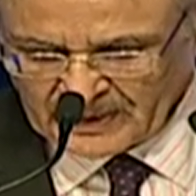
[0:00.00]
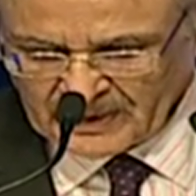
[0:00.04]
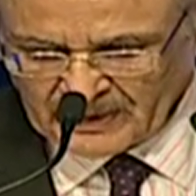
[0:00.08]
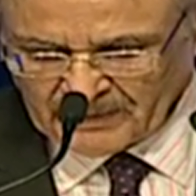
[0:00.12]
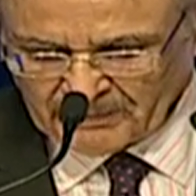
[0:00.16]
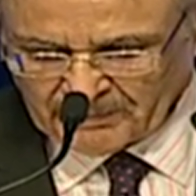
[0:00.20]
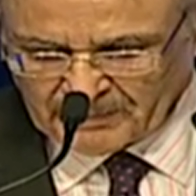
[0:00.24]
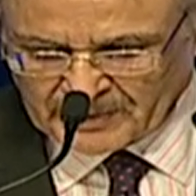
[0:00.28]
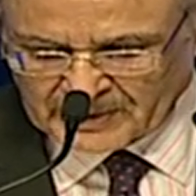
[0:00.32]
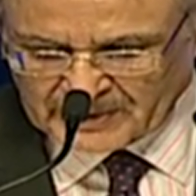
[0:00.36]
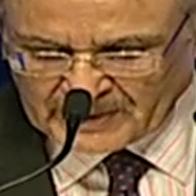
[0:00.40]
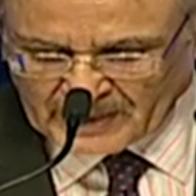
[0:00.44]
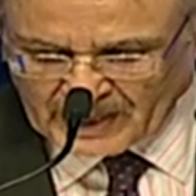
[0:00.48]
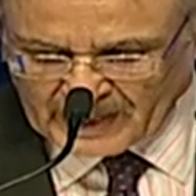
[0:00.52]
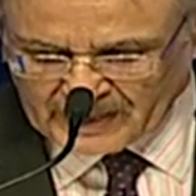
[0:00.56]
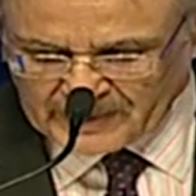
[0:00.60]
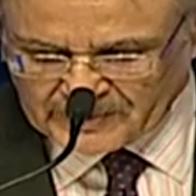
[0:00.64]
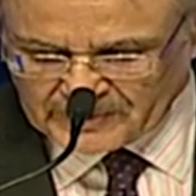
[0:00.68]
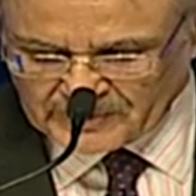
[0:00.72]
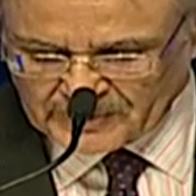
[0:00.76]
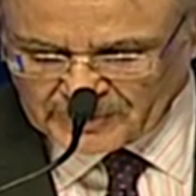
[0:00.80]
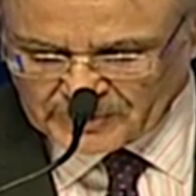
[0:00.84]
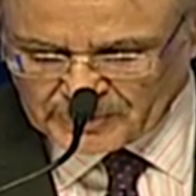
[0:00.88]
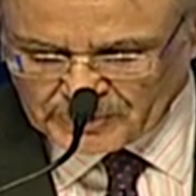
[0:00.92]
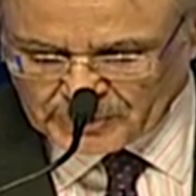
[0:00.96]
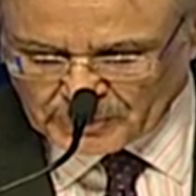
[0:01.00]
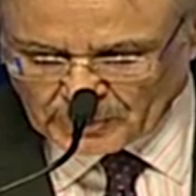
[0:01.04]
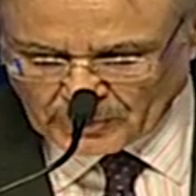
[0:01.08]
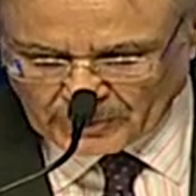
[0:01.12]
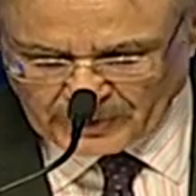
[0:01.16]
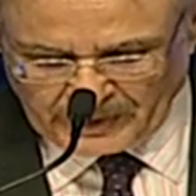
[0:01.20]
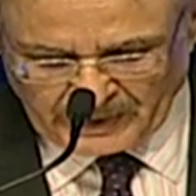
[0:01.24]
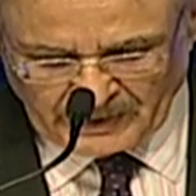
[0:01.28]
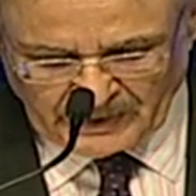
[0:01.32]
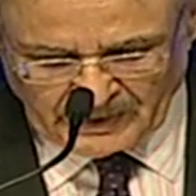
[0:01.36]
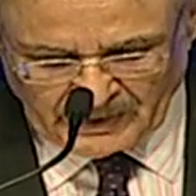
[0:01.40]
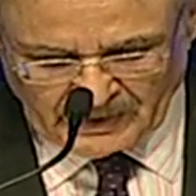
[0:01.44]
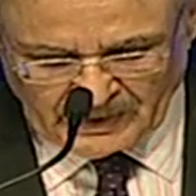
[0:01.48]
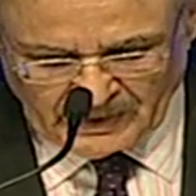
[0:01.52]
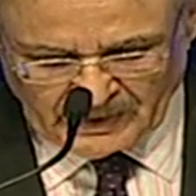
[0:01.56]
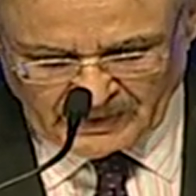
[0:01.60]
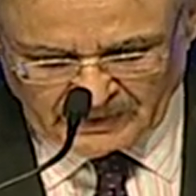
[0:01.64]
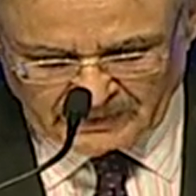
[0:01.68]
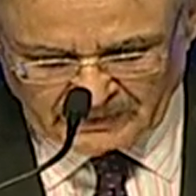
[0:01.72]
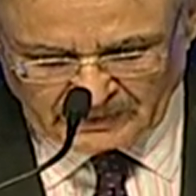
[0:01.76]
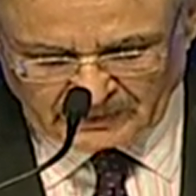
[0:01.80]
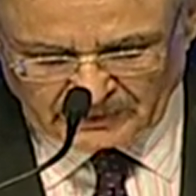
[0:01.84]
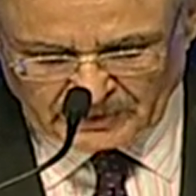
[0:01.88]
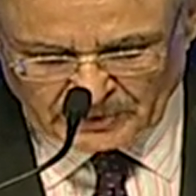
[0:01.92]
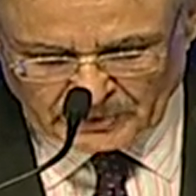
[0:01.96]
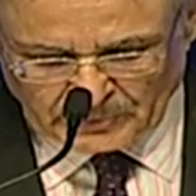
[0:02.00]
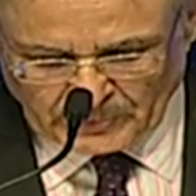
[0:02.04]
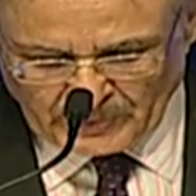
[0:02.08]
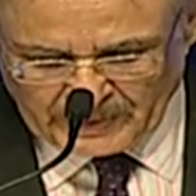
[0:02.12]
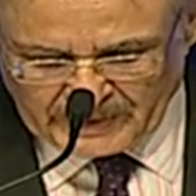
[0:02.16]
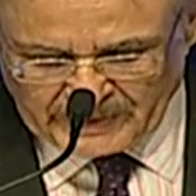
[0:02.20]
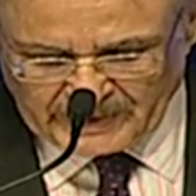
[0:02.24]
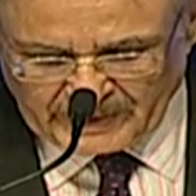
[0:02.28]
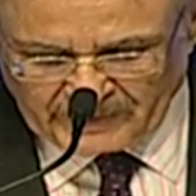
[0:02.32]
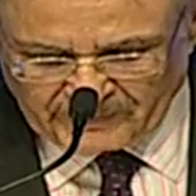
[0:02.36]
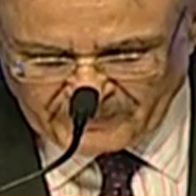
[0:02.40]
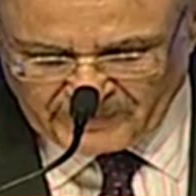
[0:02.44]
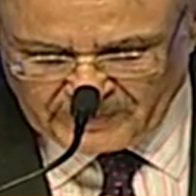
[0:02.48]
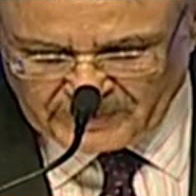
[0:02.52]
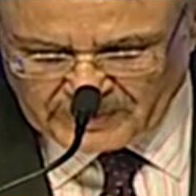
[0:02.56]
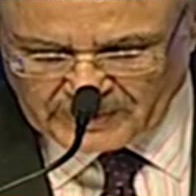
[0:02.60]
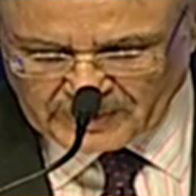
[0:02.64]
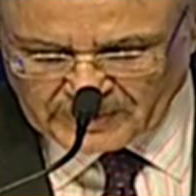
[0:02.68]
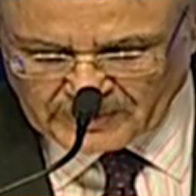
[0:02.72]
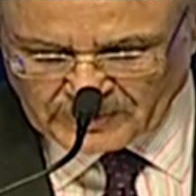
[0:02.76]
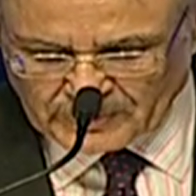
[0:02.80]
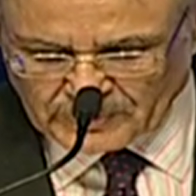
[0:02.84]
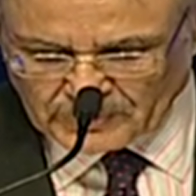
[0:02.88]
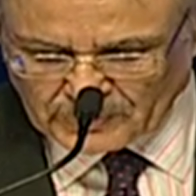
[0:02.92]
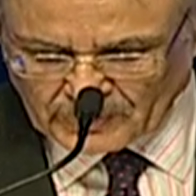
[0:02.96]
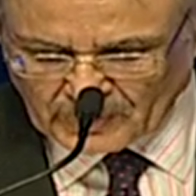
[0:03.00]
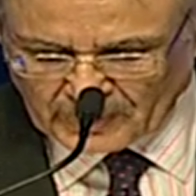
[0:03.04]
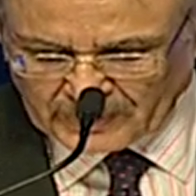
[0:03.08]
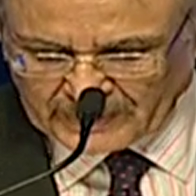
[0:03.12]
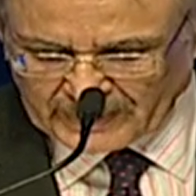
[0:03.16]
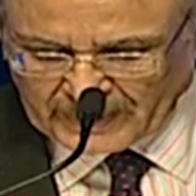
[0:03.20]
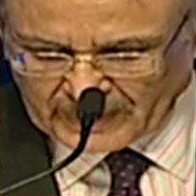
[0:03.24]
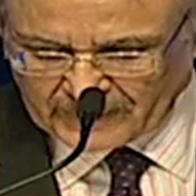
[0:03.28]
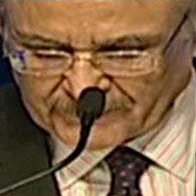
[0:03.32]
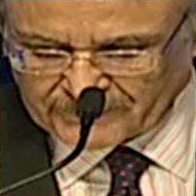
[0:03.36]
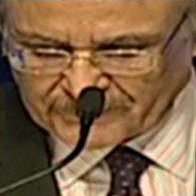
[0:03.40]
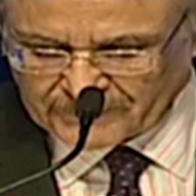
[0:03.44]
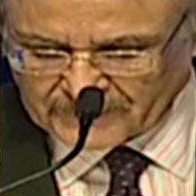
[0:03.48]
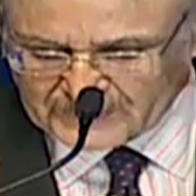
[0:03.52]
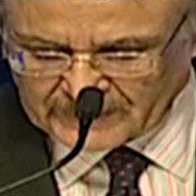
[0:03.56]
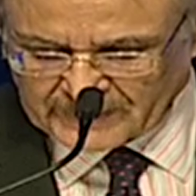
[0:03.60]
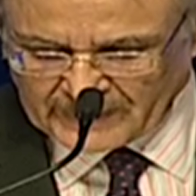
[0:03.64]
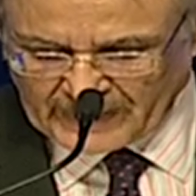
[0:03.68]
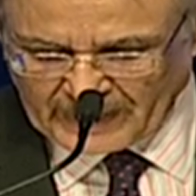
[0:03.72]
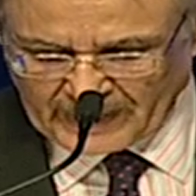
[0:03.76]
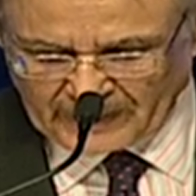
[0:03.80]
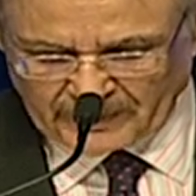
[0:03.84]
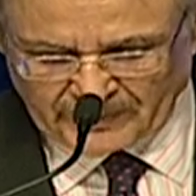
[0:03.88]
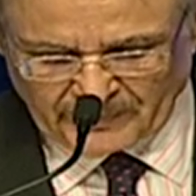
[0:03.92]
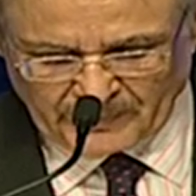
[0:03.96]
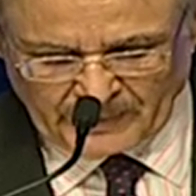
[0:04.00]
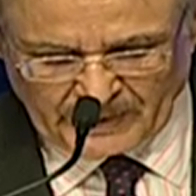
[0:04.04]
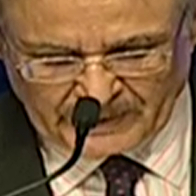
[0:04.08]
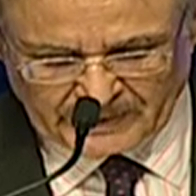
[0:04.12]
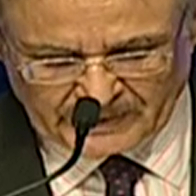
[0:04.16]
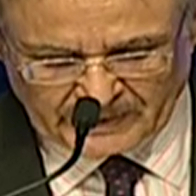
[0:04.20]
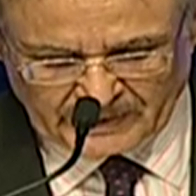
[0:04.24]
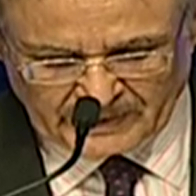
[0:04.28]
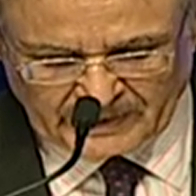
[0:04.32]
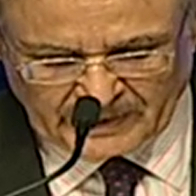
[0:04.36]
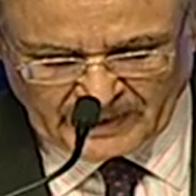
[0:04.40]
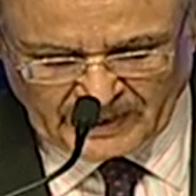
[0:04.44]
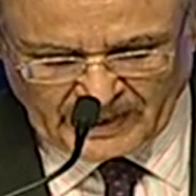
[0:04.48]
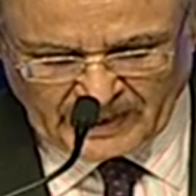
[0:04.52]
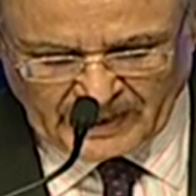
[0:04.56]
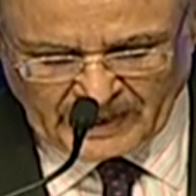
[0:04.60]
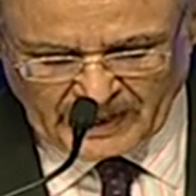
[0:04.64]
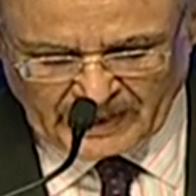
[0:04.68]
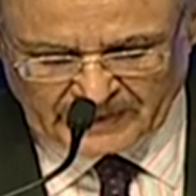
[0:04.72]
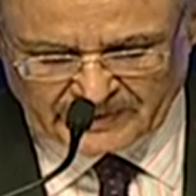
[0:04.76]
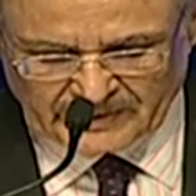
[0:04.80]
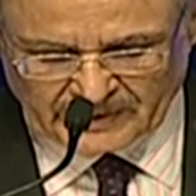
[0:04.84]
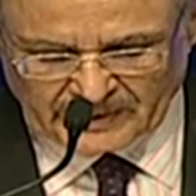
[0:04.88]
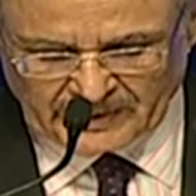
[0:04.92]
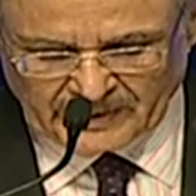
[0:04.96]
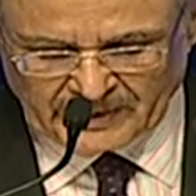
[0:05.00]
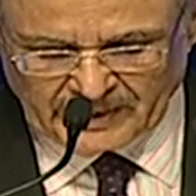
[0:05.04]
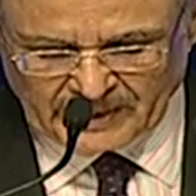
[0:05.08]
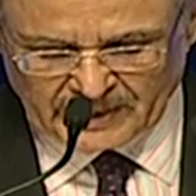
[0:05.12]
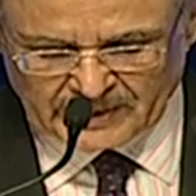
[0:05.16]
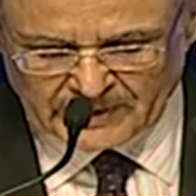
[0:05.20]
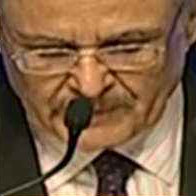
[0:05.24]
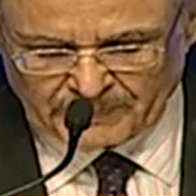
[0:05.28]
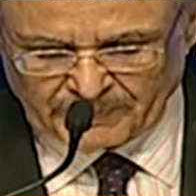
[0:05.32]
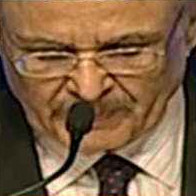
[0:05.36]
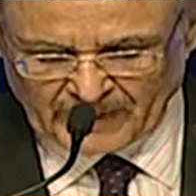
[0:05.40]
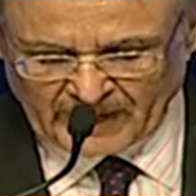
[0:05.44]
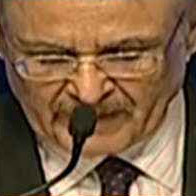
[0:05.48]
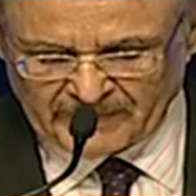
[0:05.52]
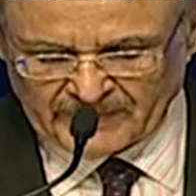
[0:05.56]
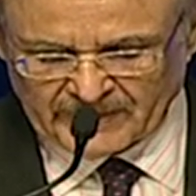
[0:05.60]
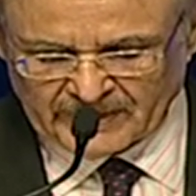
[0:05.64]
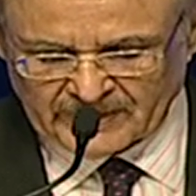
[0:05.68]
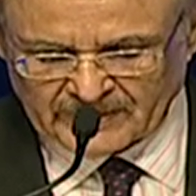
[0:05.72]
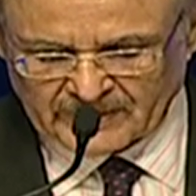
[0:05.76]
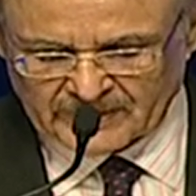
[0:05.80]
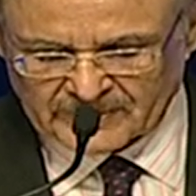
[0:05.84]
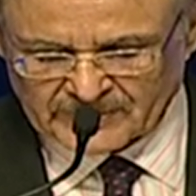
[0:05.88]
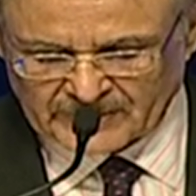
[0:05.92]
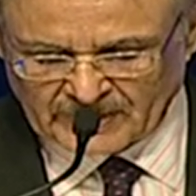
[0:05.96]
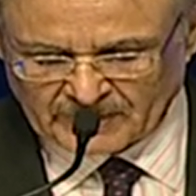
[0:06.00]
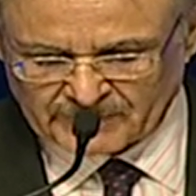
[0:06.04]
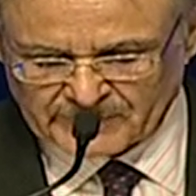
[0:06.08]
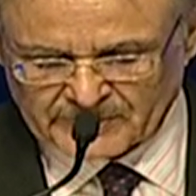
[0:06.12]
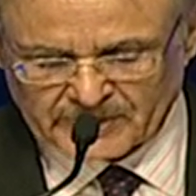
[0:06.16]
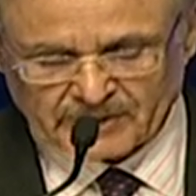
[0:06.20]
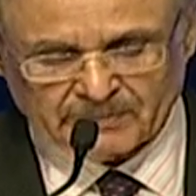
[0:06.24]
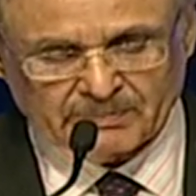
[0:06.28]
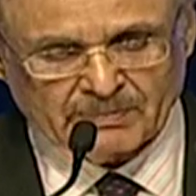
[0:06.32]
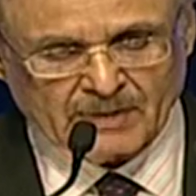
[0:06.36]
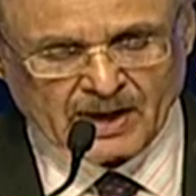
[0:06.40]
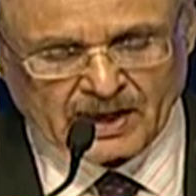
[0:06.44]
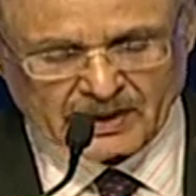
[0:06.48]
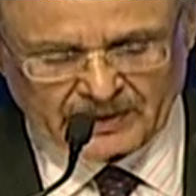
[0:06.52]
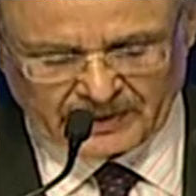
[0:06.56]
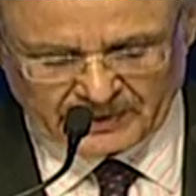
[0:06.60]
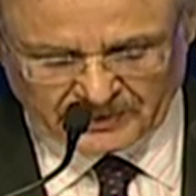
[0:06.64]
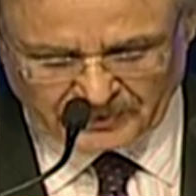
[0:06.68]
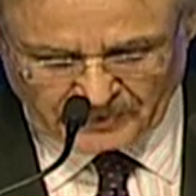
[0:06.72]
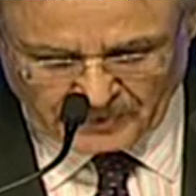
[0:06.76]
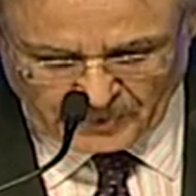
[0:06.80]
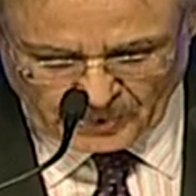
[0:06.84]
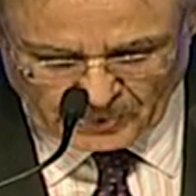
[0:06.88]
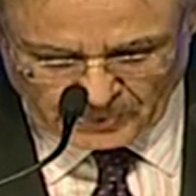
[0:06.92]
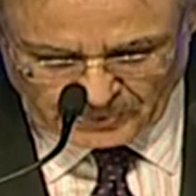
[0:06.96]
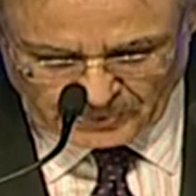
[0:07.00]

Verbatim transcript: besides ensuring that the twin deficits do not get further aggravated as India's private consumption market grows.